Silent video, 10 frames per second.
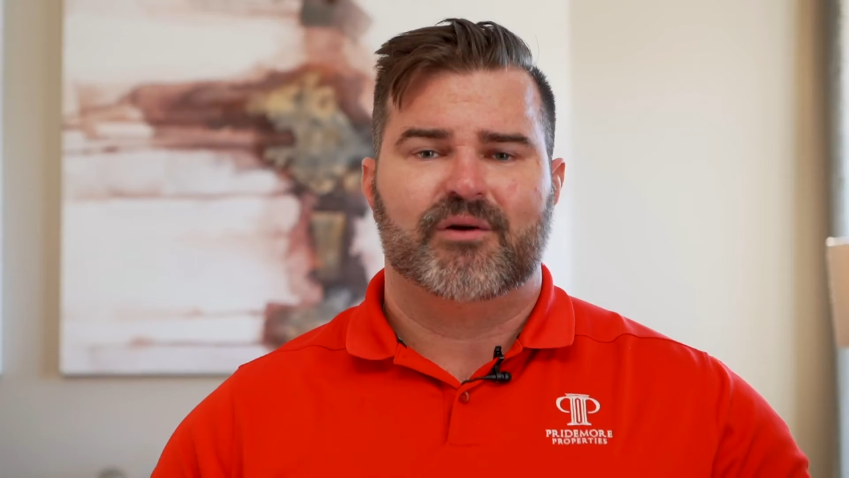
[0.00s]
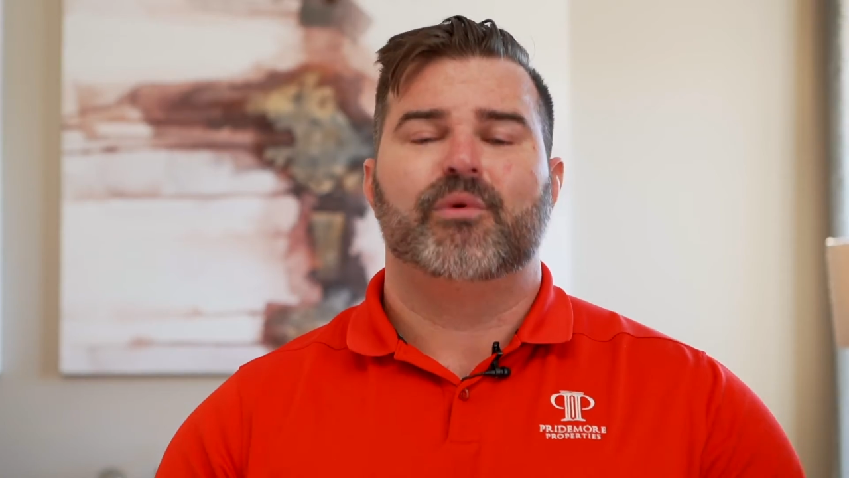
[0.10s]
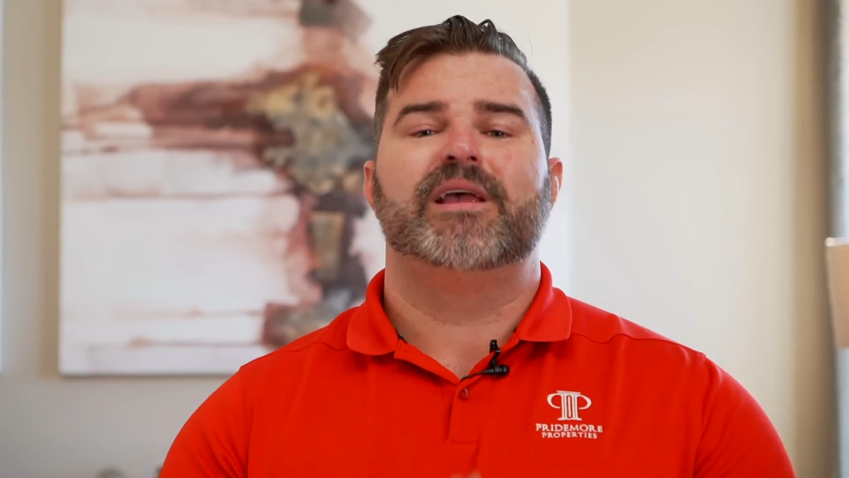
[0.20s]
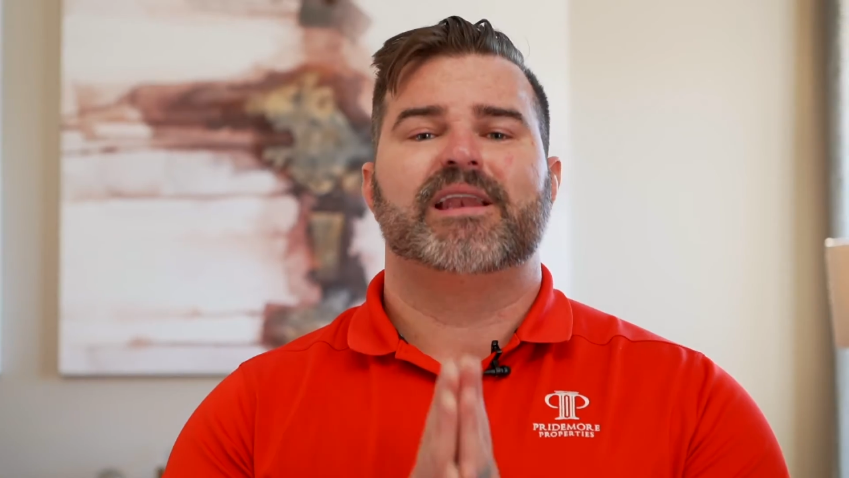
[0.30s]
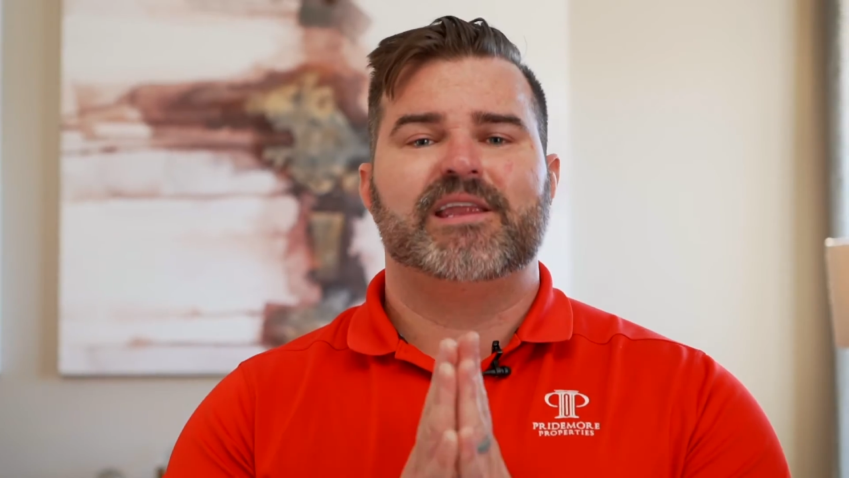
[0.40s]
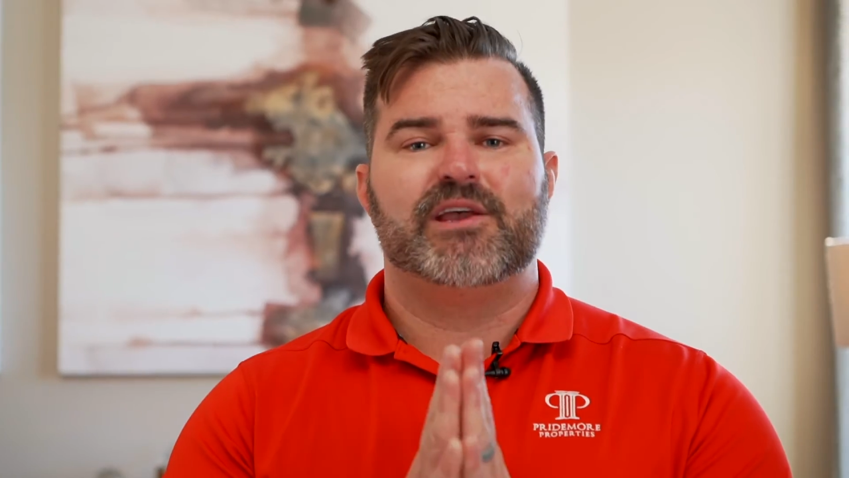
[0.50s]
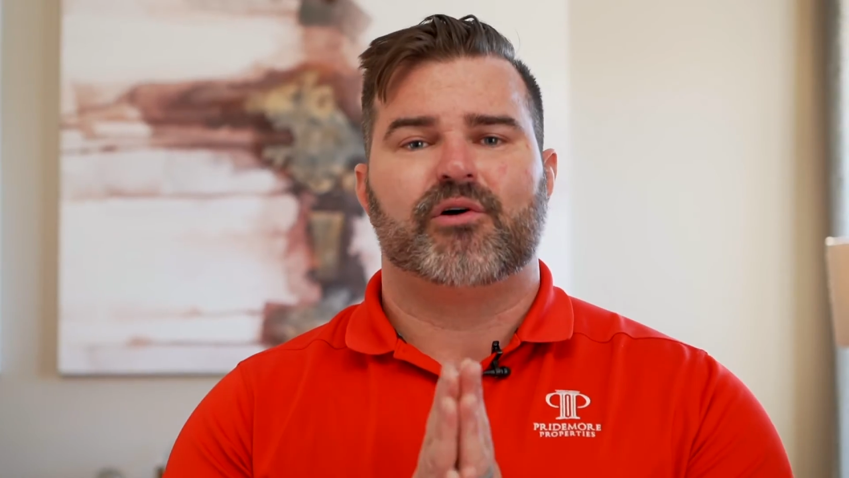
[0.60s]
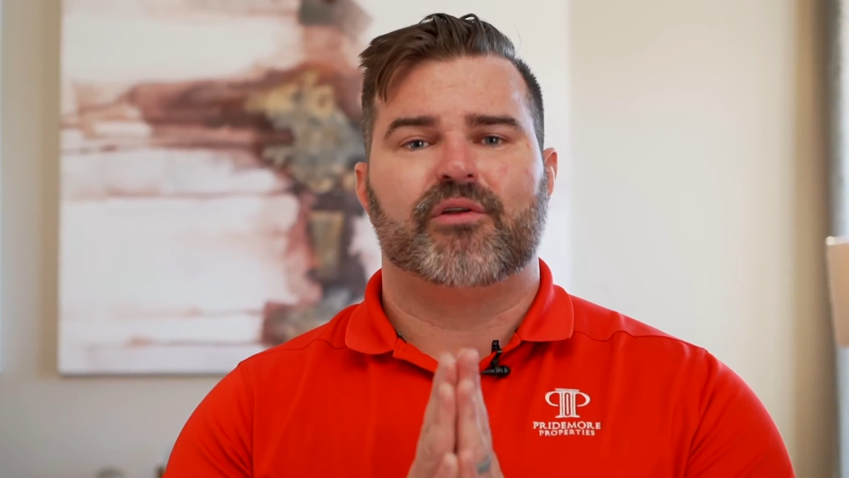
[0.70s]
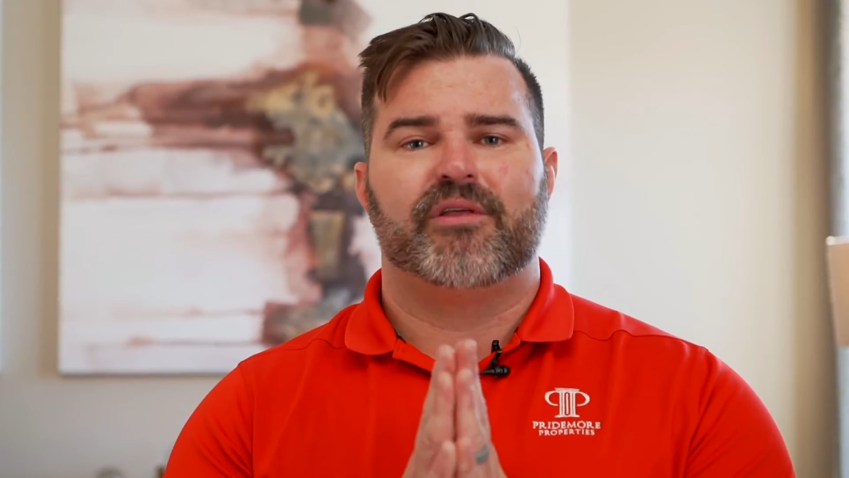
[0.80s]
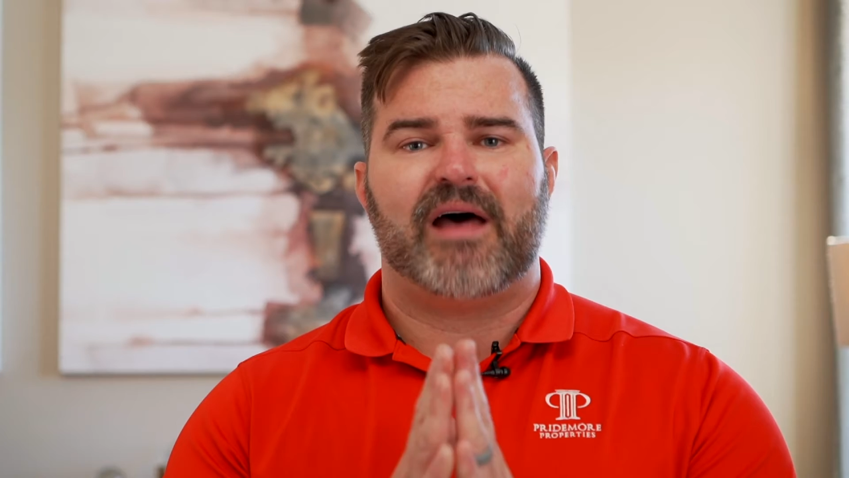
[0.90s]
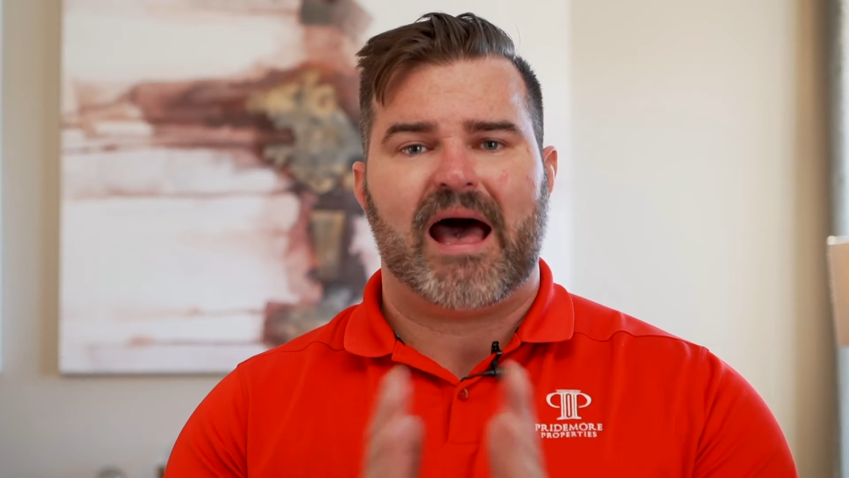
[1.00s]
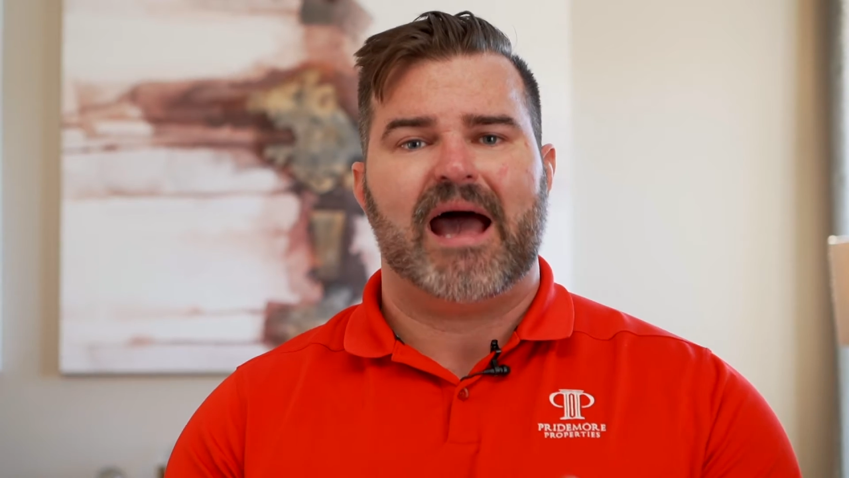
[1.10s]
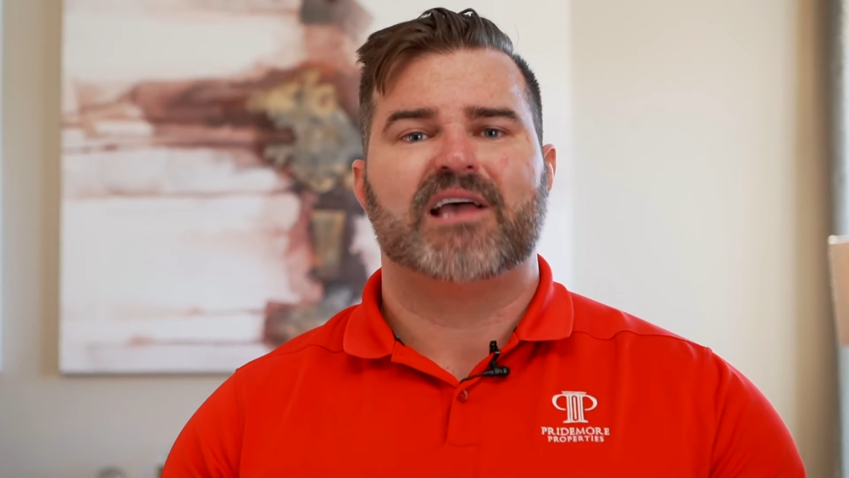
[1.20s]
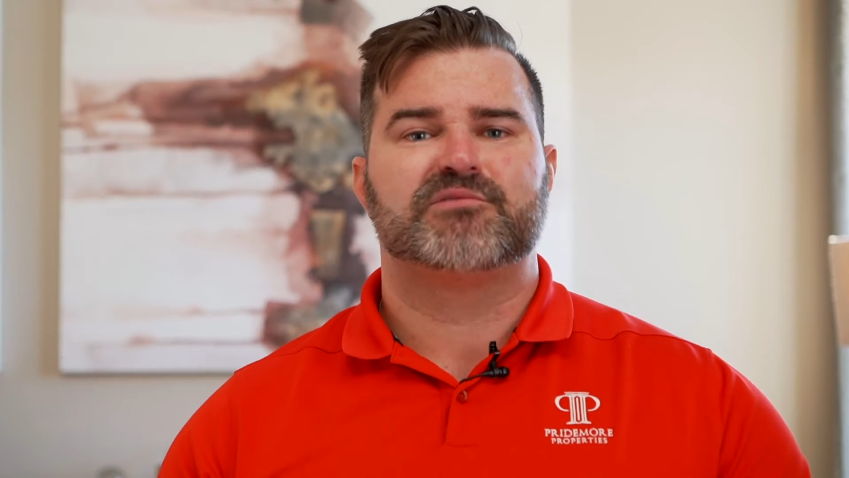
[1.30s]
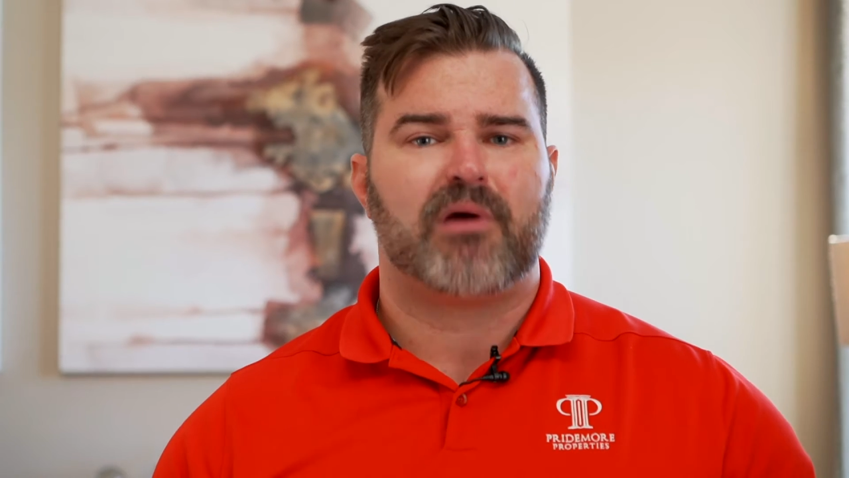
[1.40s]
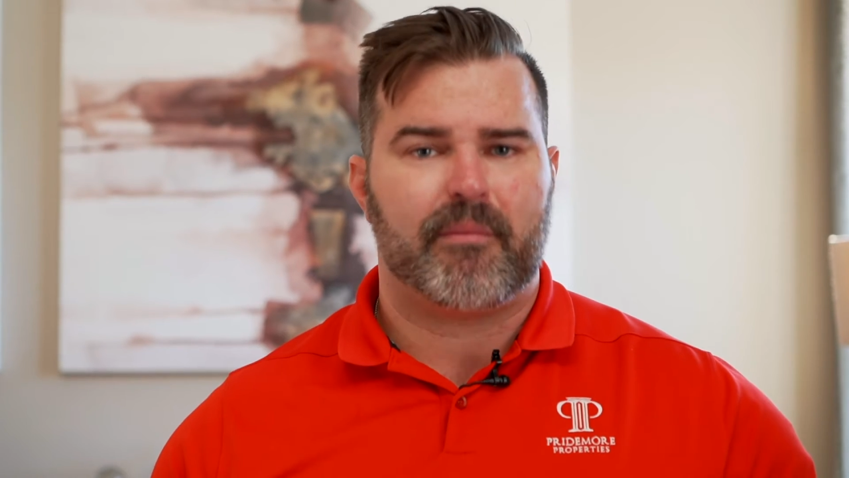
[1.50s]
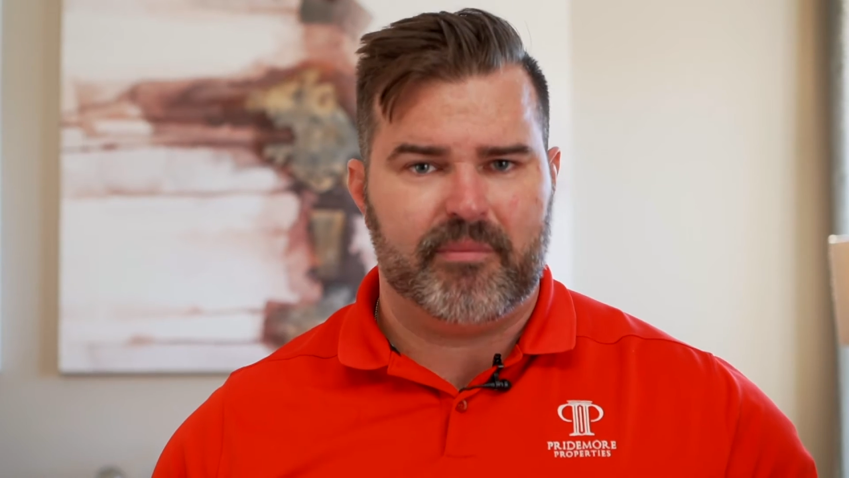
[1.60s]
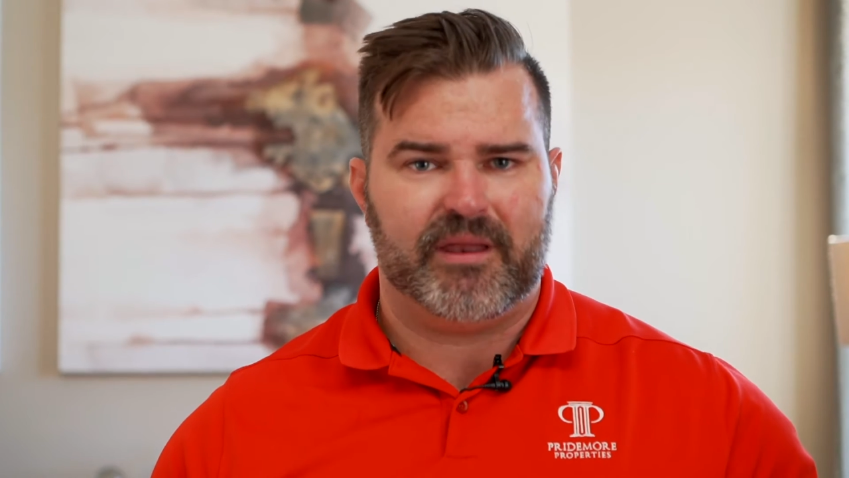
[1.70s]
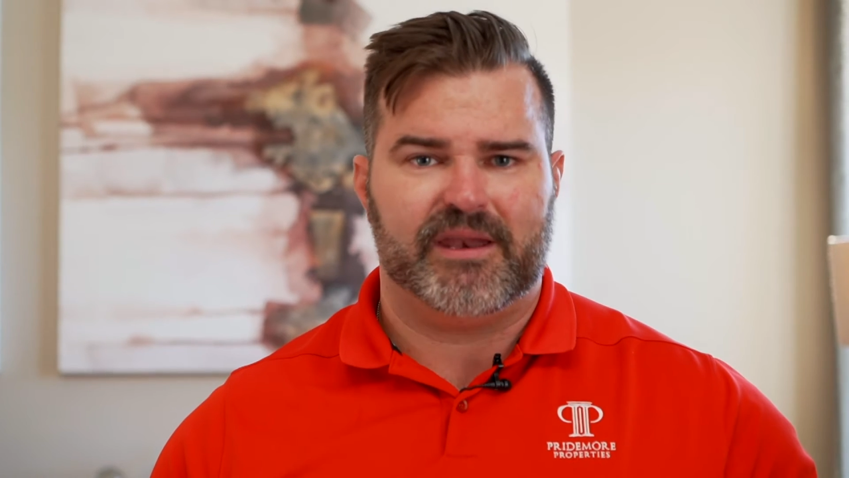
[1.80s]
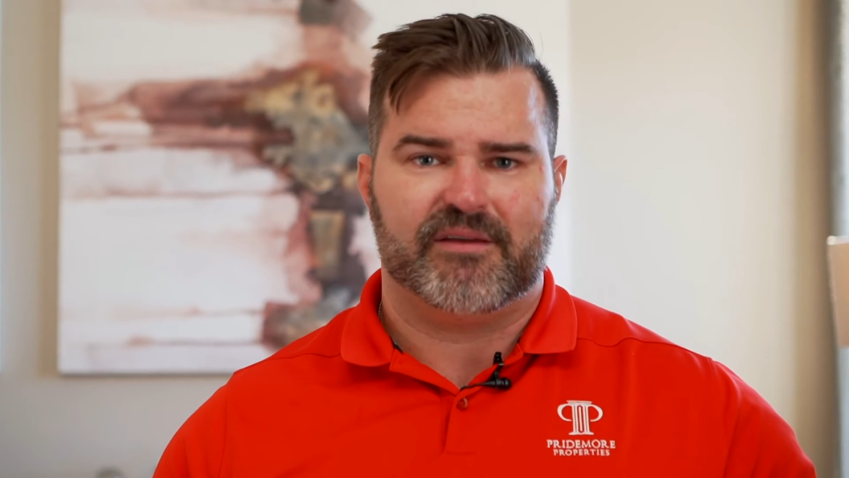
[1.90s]
we can yield the highest
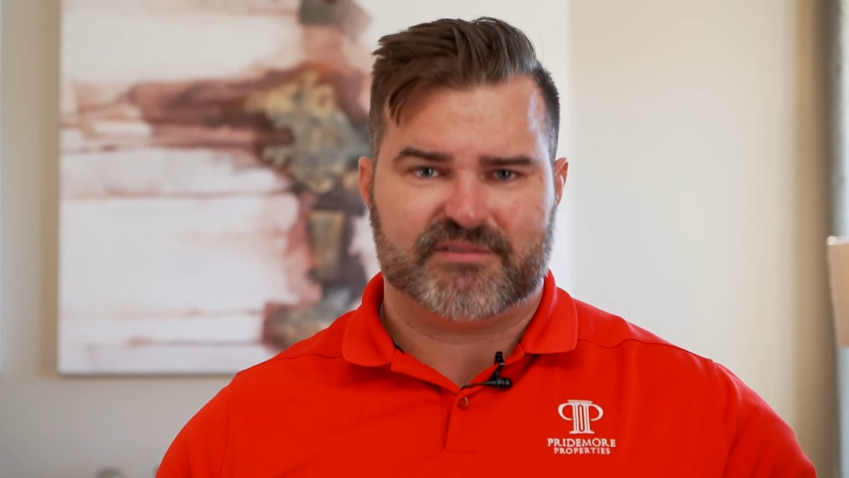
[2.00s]
probability